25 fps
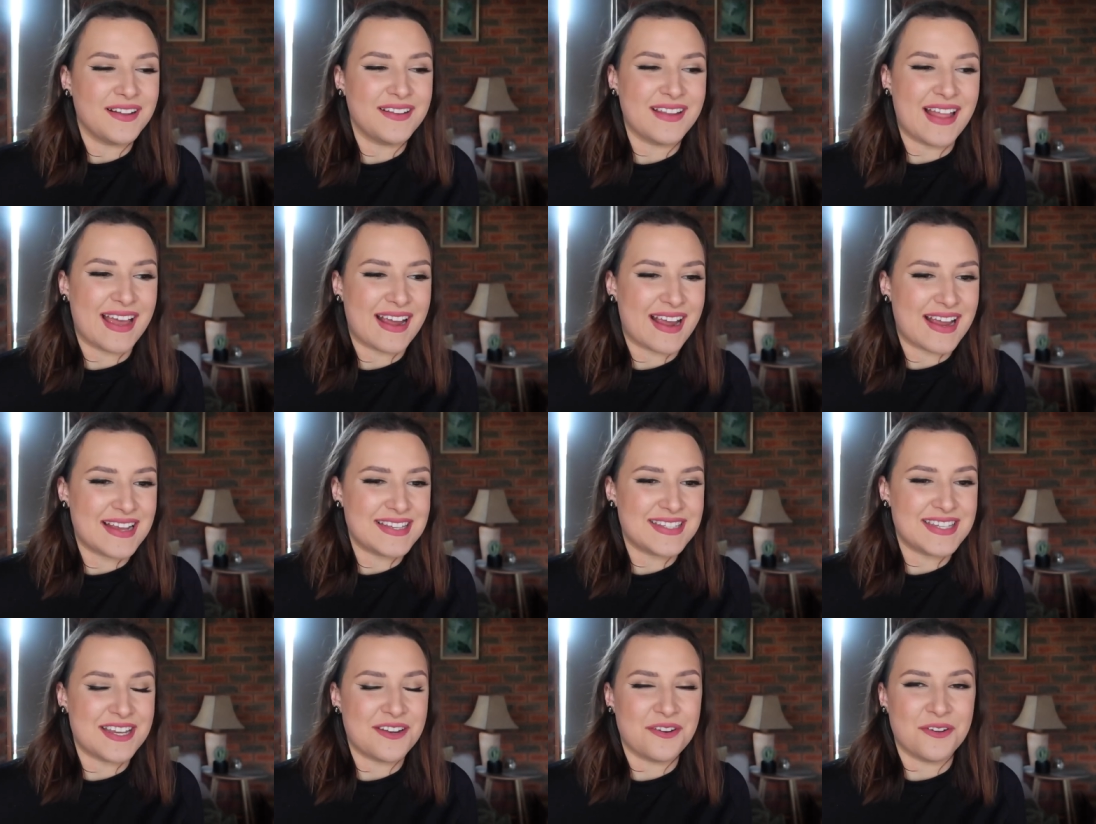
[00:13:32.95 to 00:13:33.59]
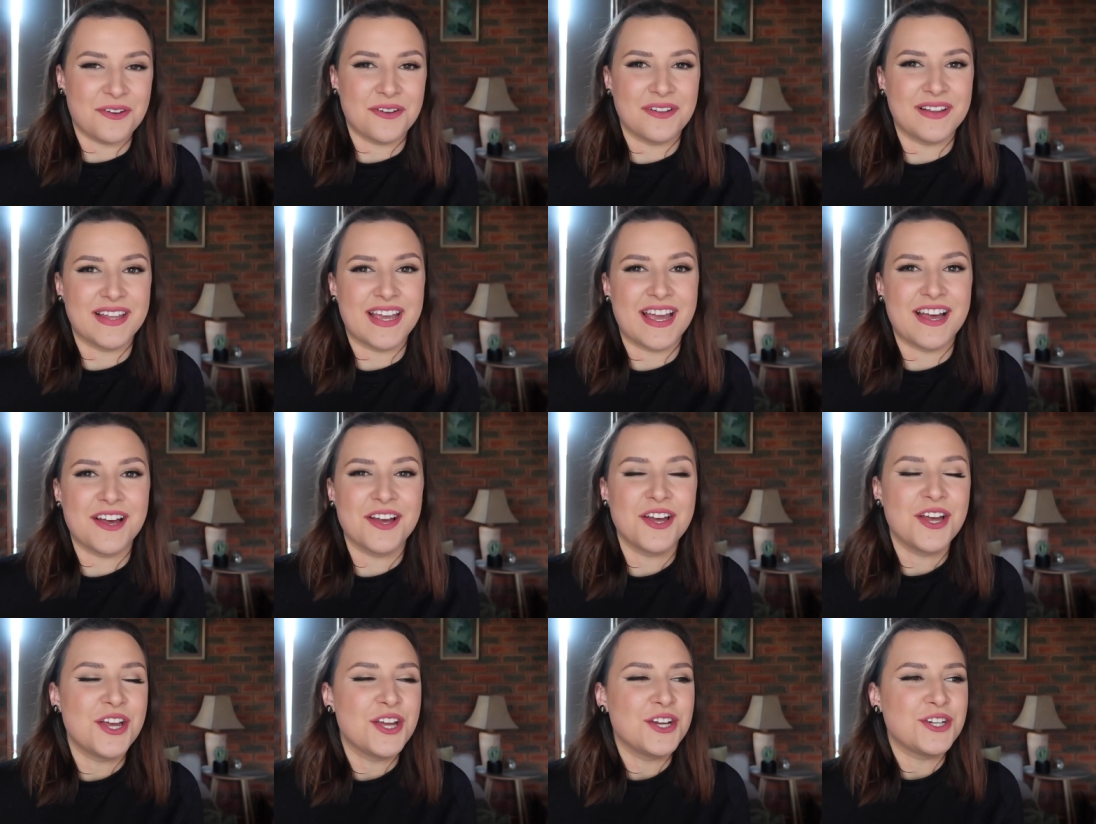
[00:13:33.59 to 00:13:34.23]
Like I said earlier,
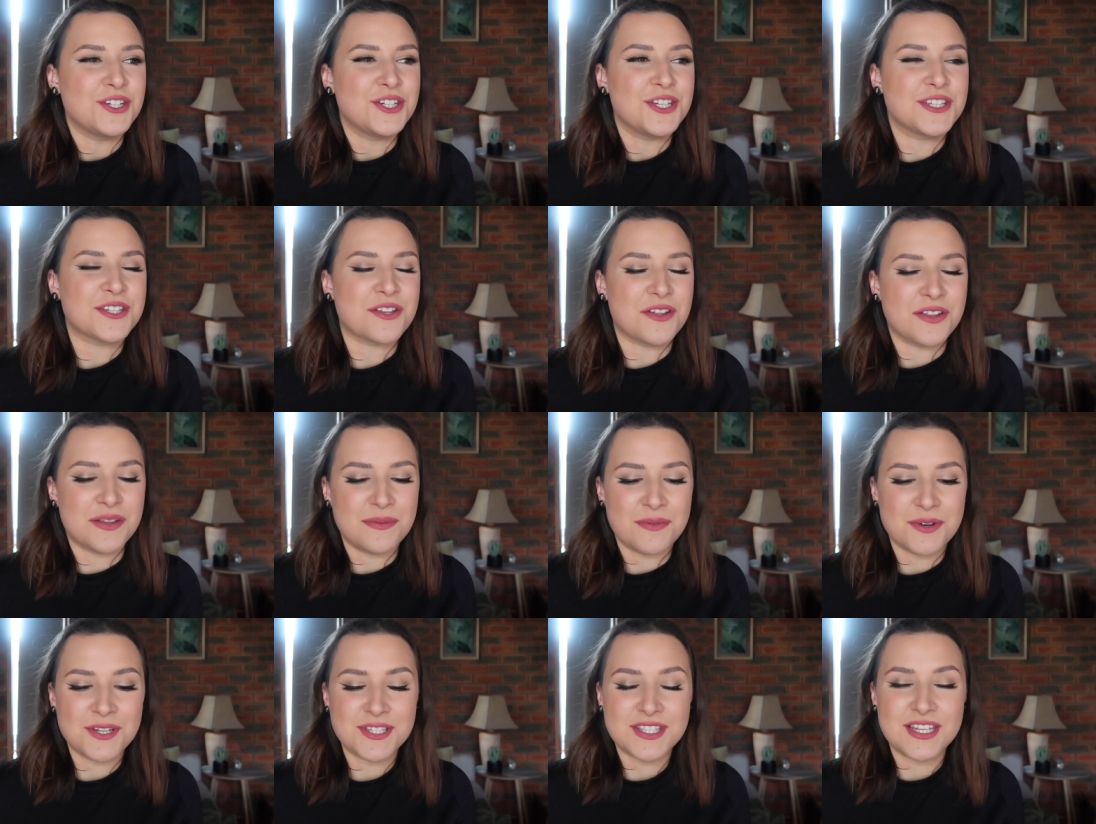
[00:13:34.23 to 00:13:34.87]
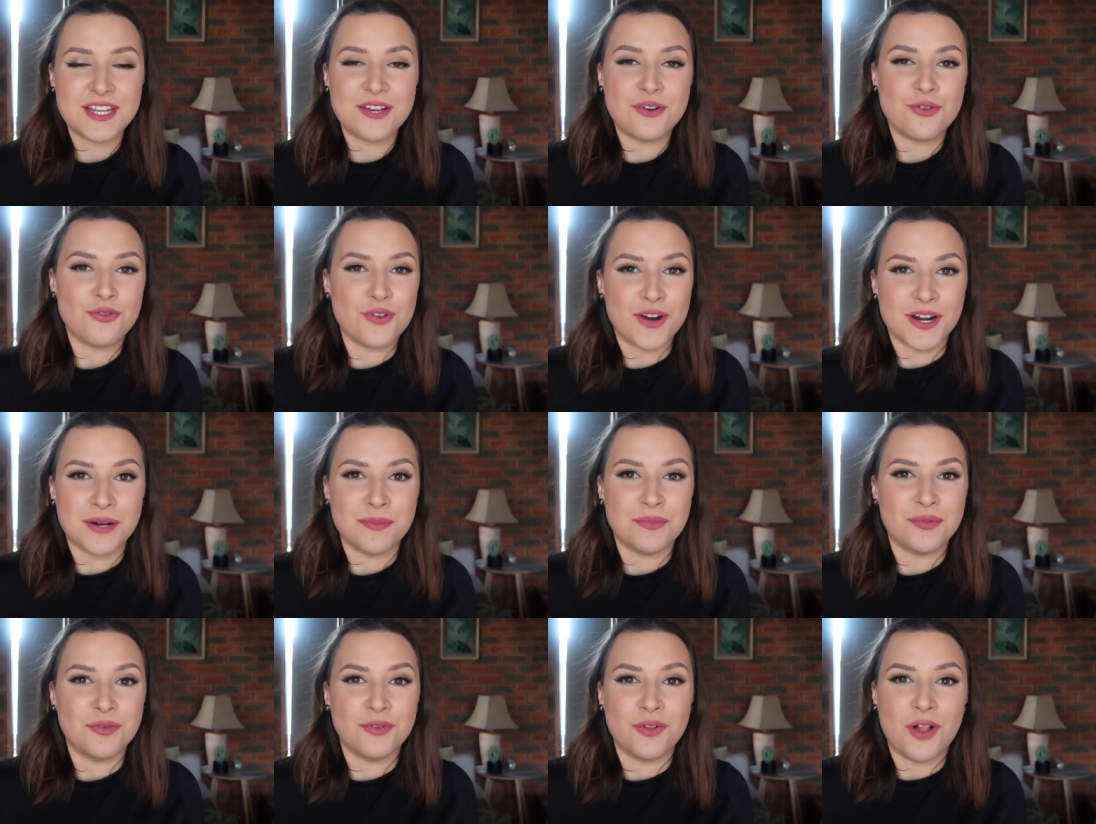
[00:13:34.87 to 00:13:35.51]
she's got the most
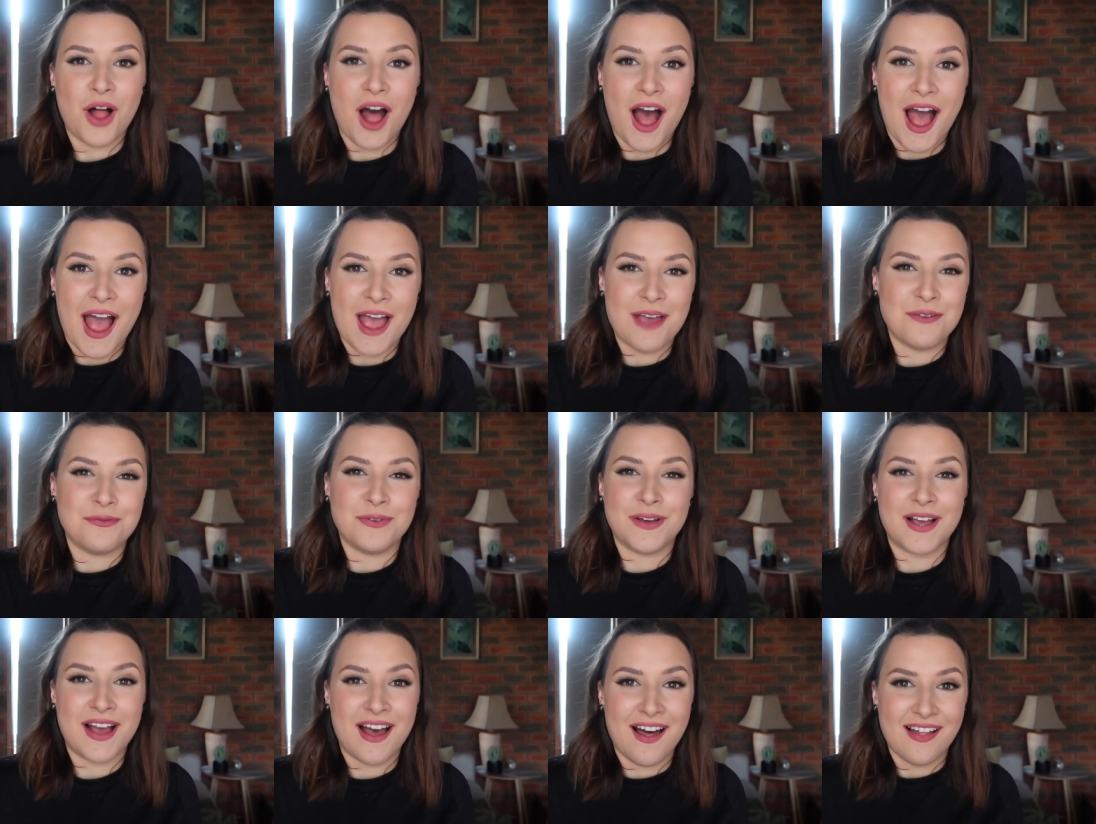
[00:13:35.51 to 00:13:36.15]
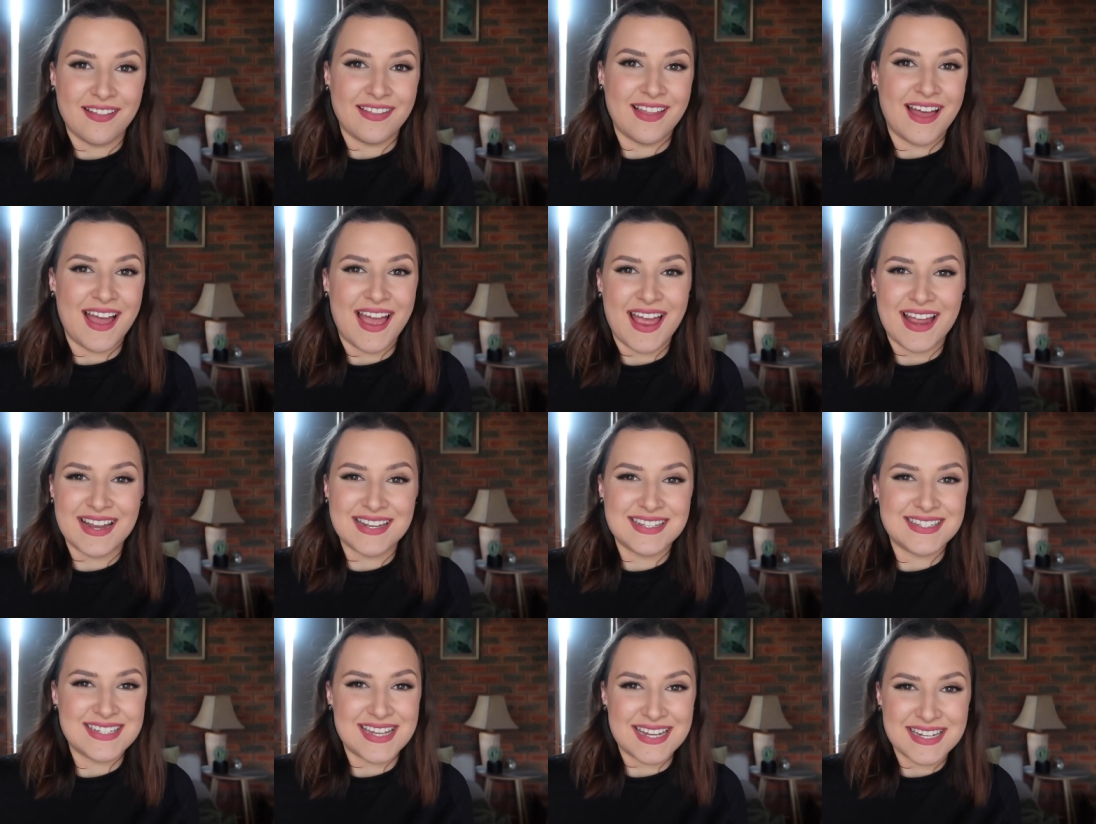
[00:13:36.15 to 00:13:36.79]
incredible eye for color
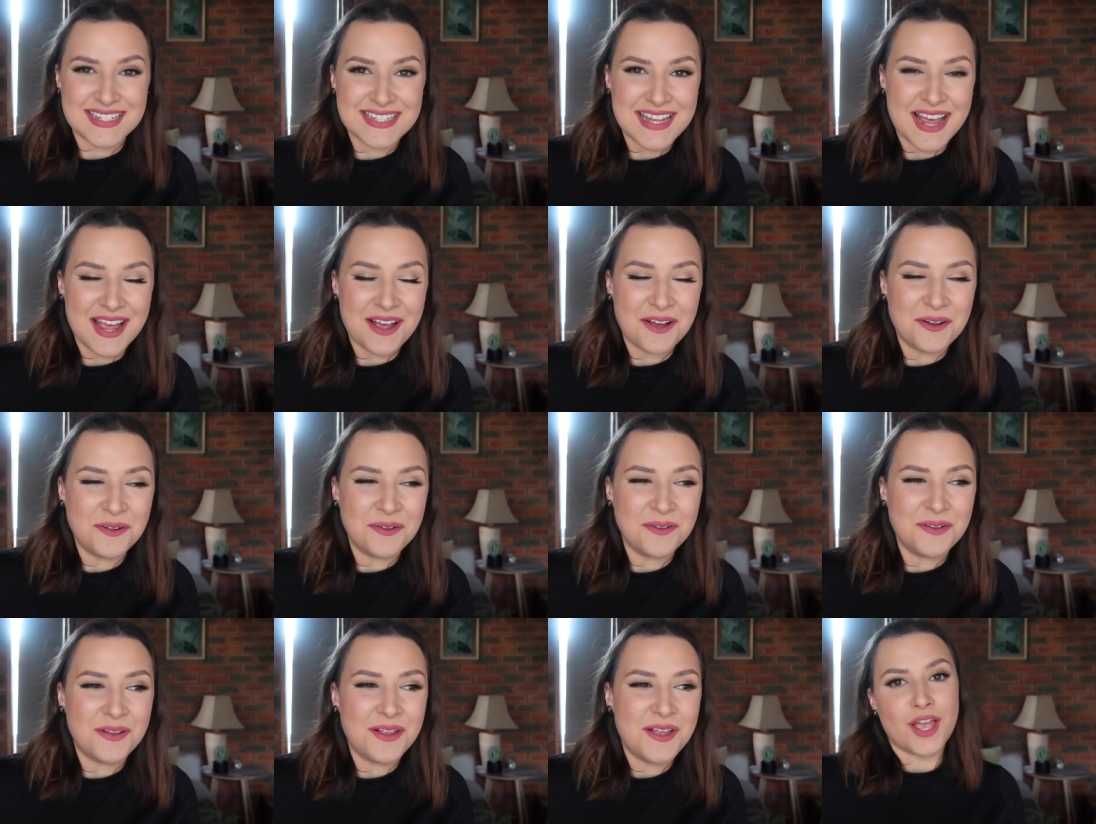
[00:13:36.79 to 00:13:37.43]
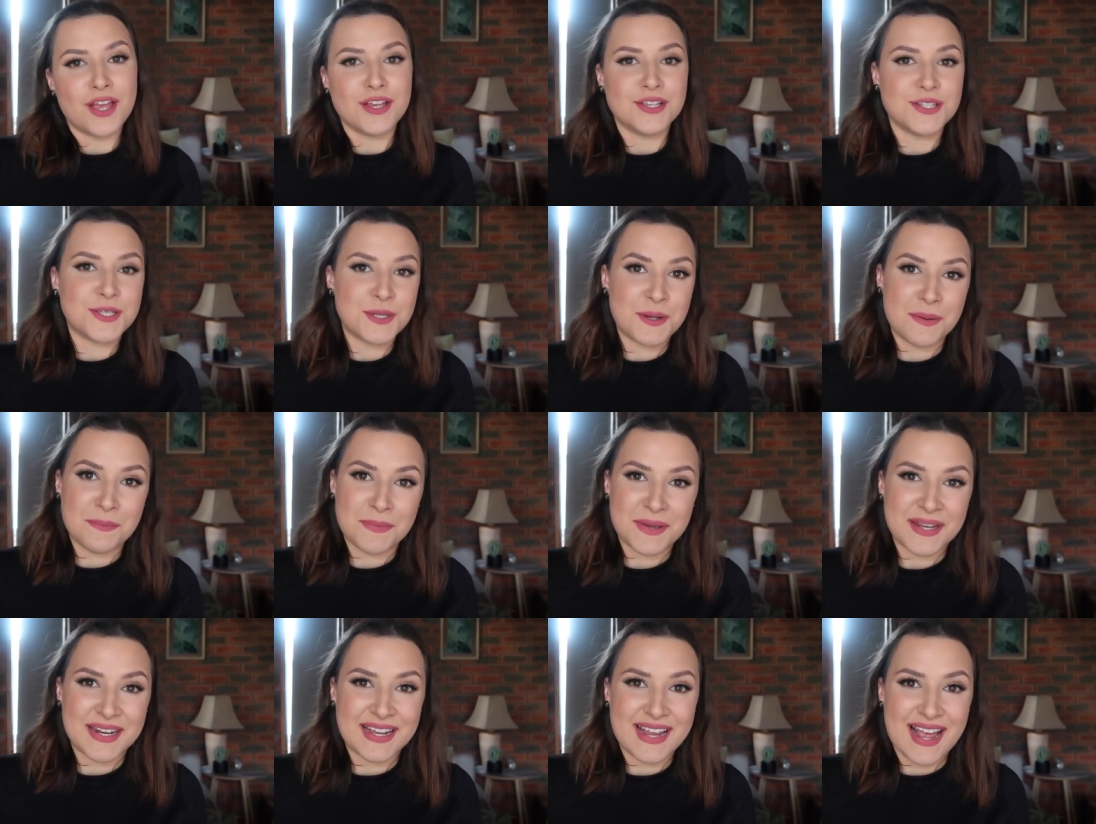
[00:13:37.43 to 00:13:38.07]
and detail. So
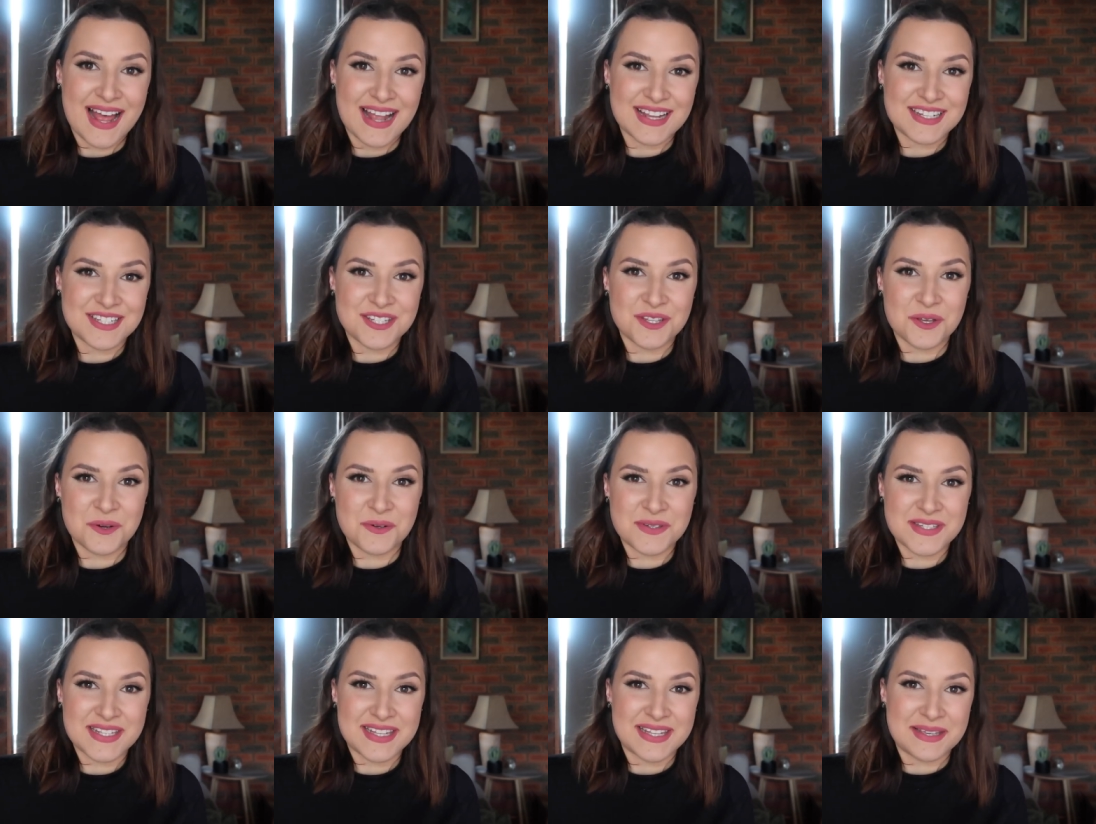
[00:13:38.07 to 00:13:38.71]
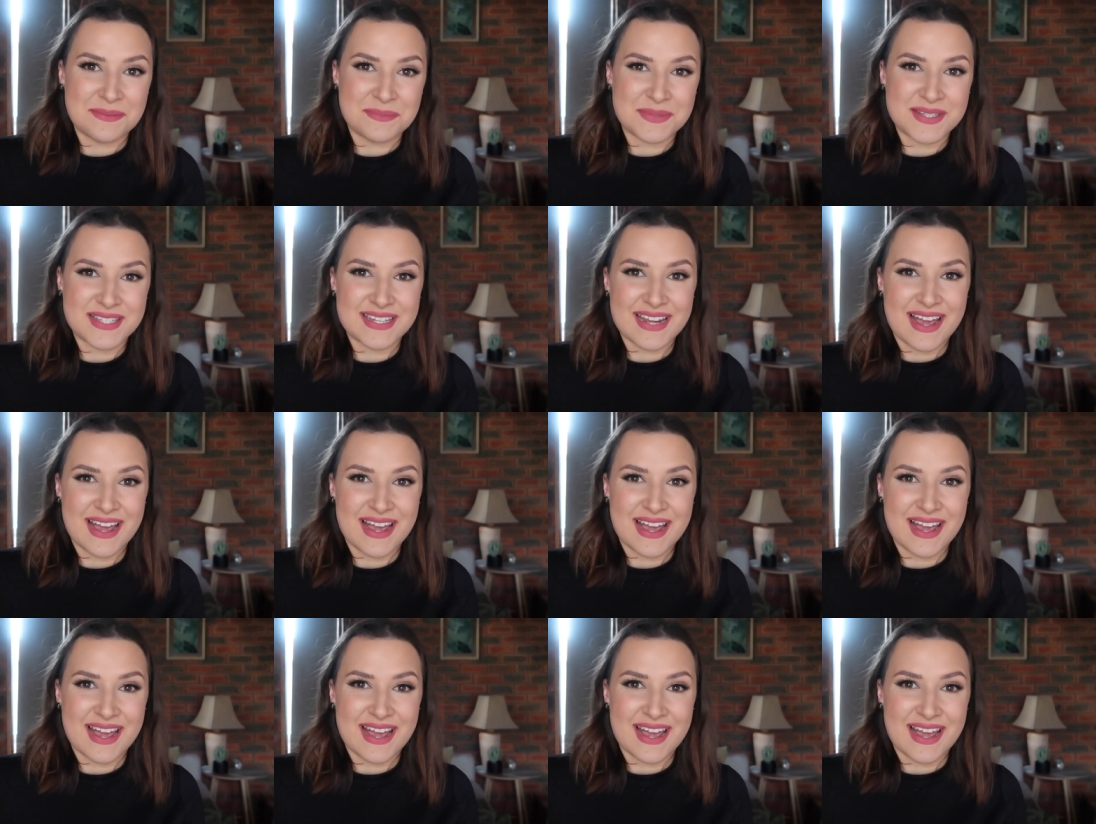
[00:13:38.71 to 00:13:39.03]
I'm going to cut to those clips